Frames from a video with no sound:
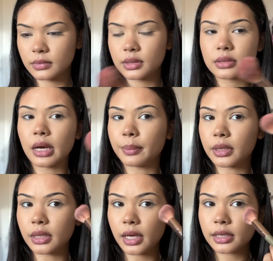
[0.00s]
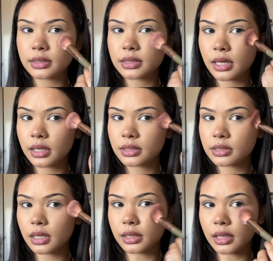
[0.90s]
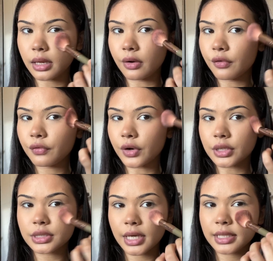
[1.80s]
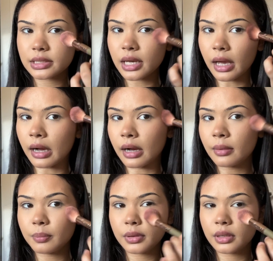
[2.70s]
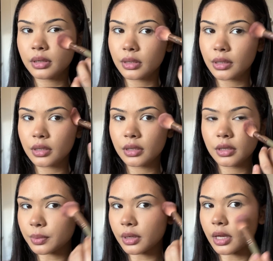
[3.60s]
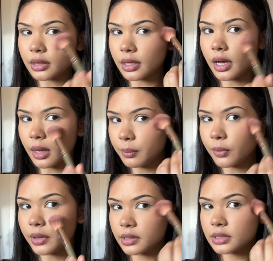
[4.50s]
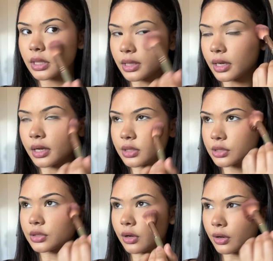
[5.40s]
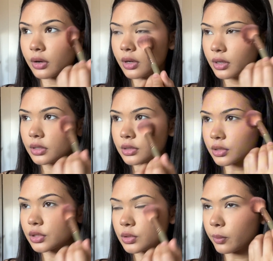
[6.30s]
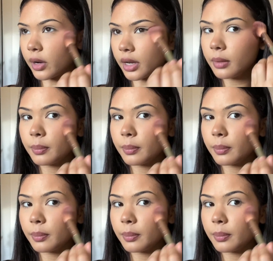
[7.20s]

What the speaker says: tapping the excess, and then first I tap, put it at the high points, and then I start to swipe,